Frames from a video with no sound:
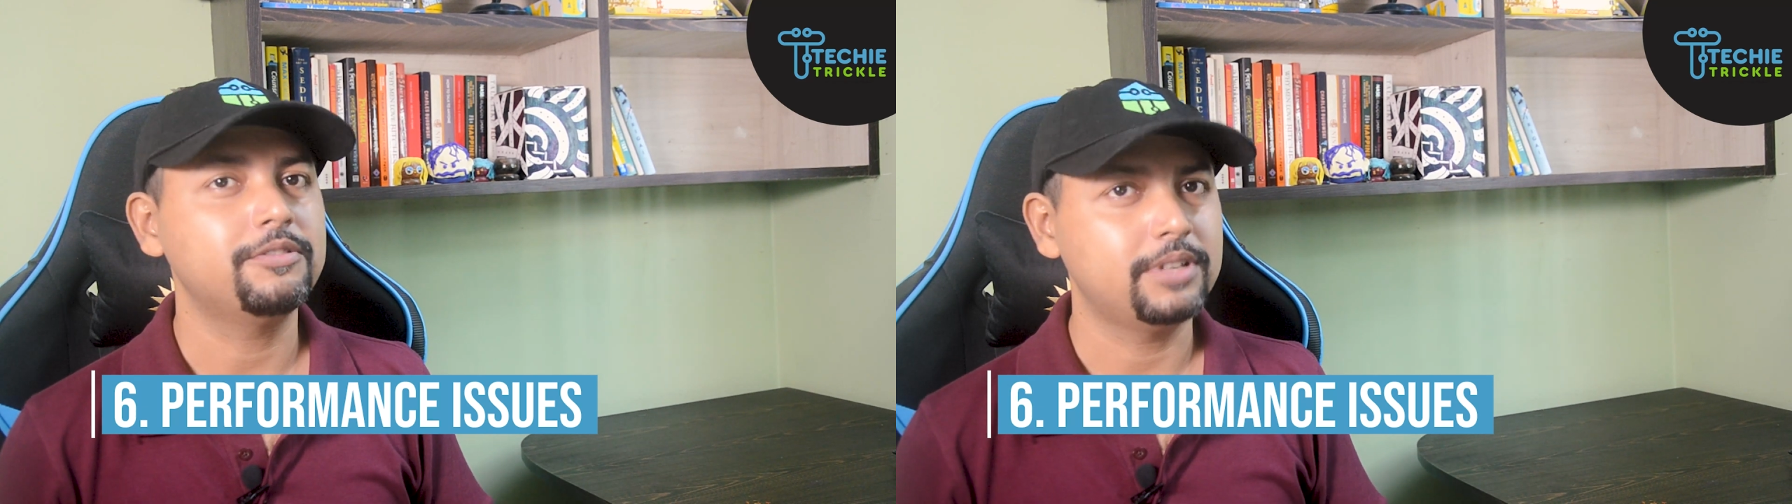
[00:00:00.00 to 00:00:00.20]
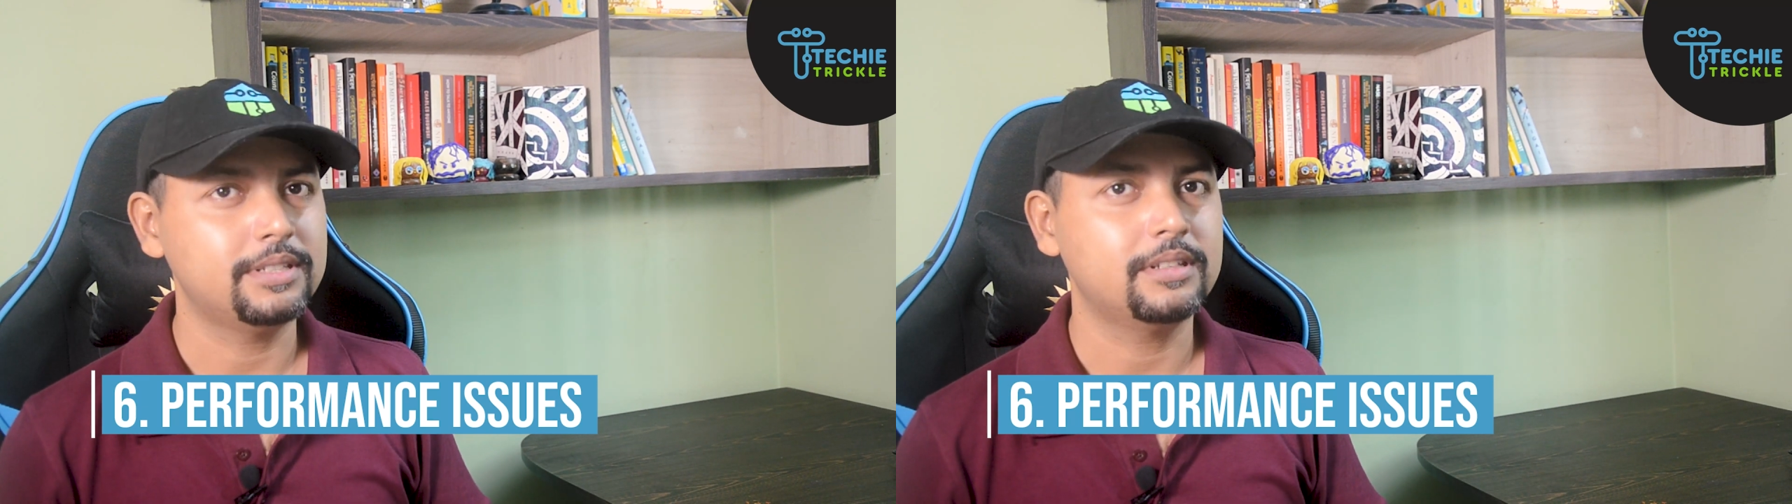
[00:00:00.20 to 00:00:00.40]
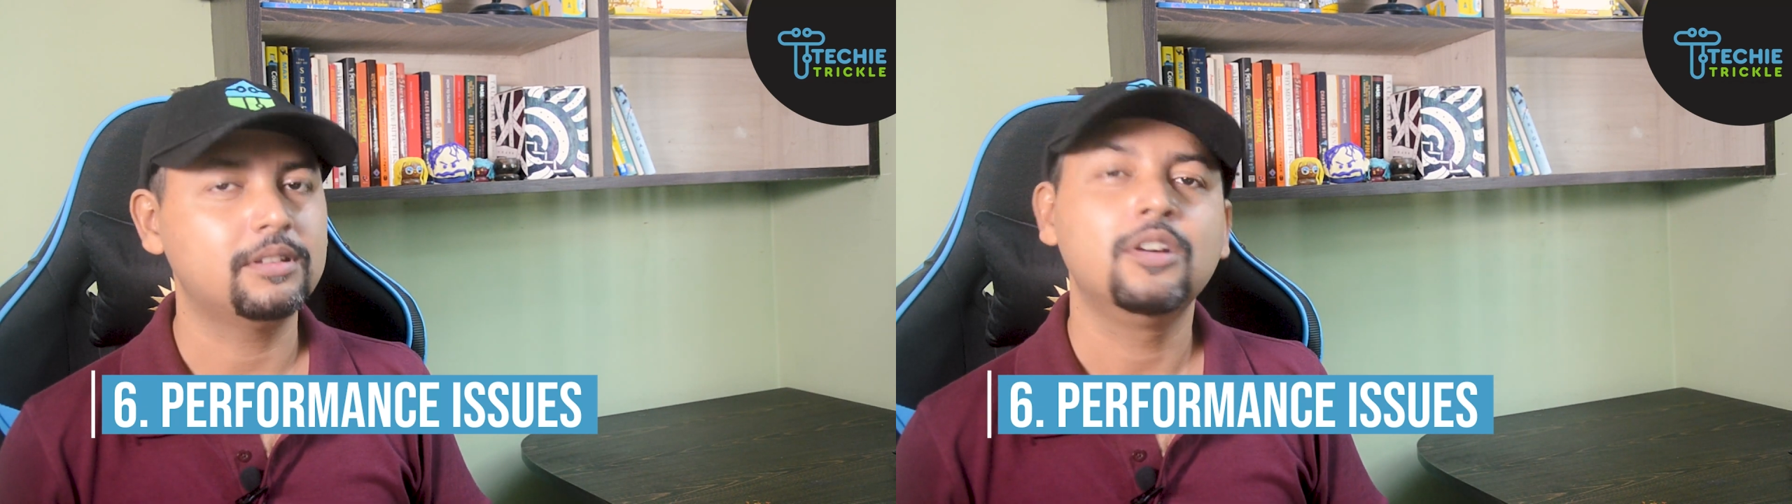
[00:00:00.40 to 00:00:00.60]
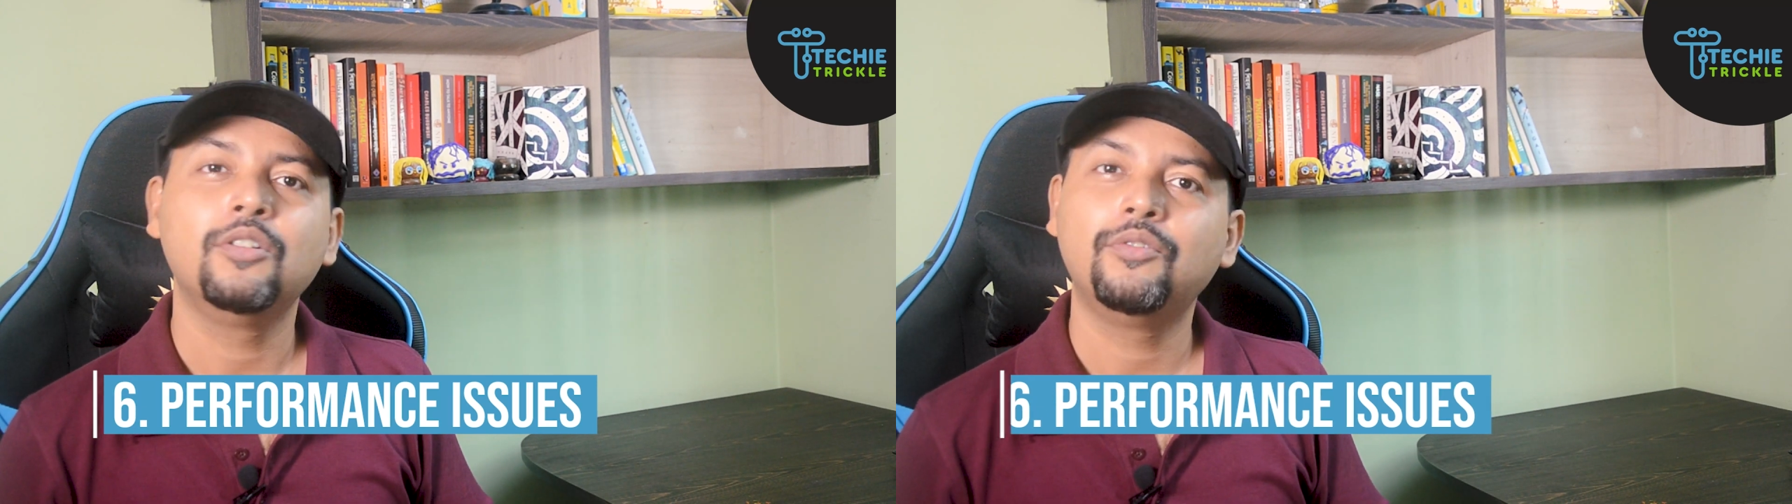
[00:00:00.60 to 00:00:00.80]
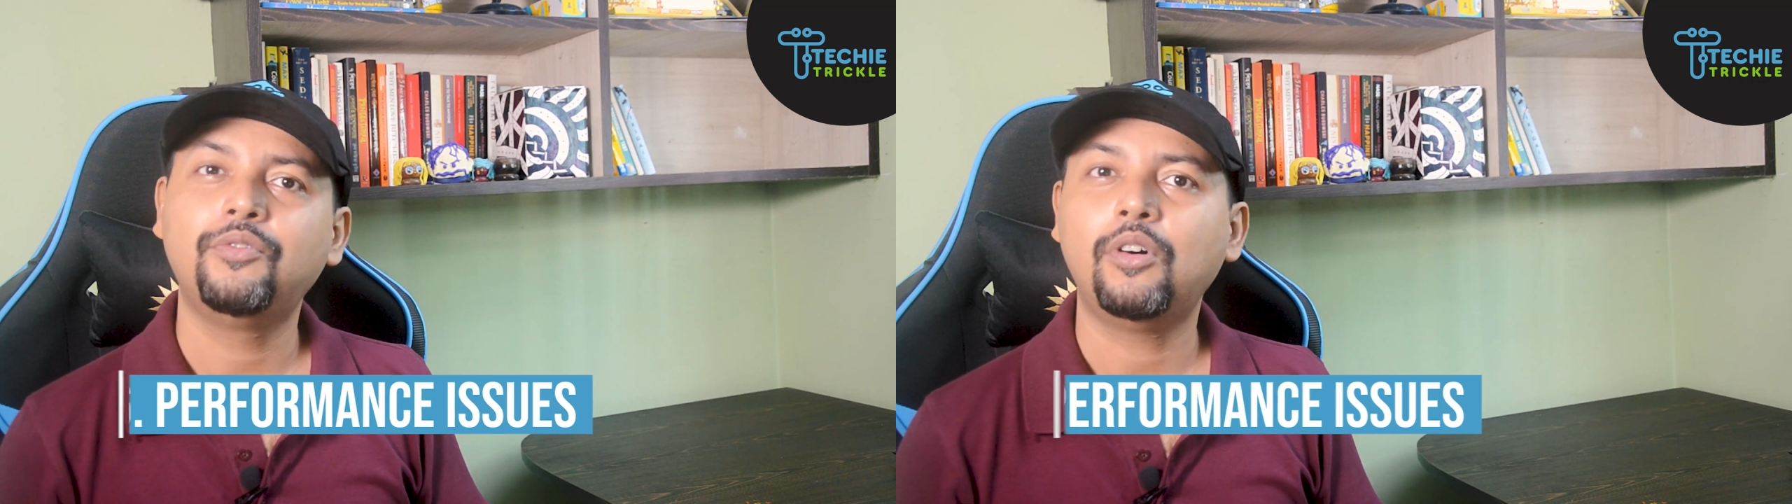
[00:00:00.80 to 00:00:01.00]
reason
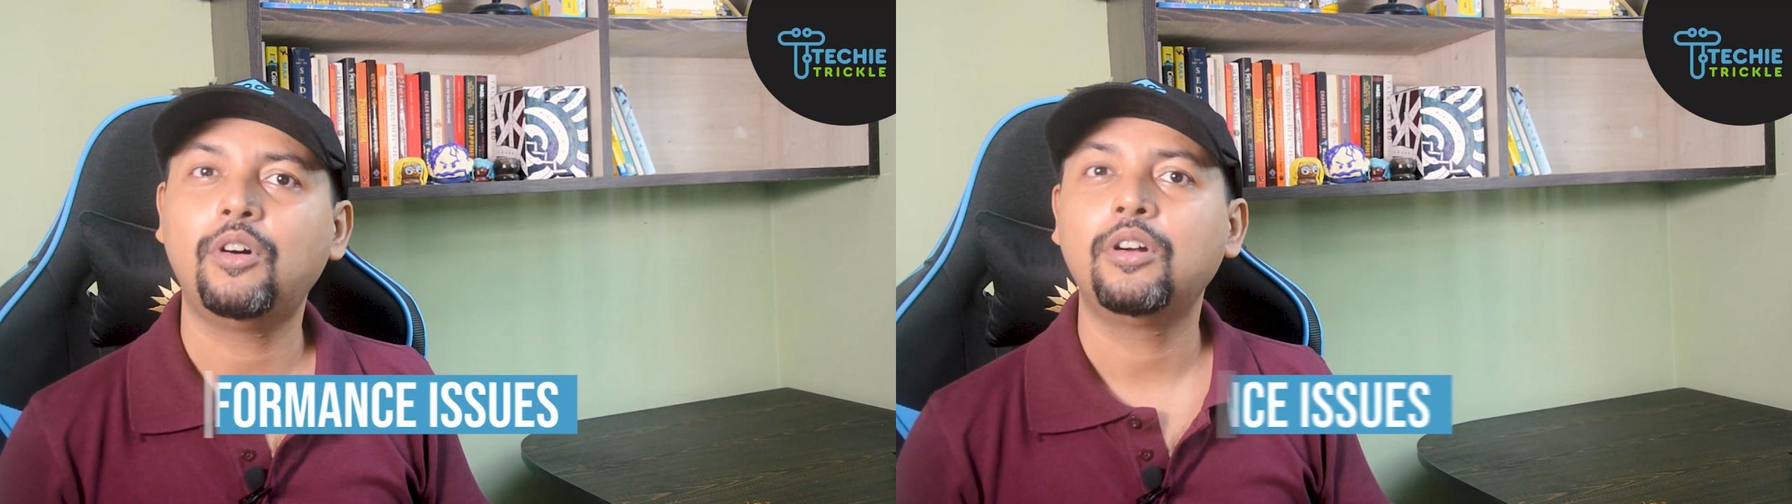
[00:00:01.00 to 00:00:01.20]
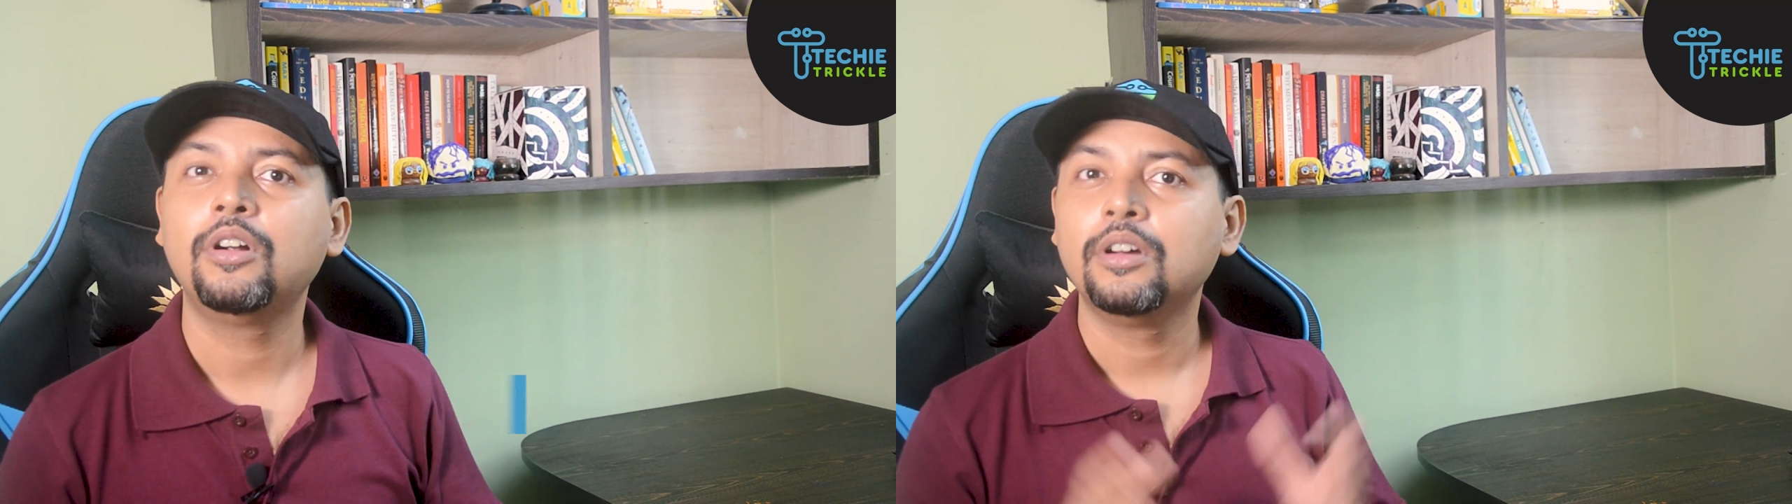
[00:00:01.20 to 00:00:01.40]
for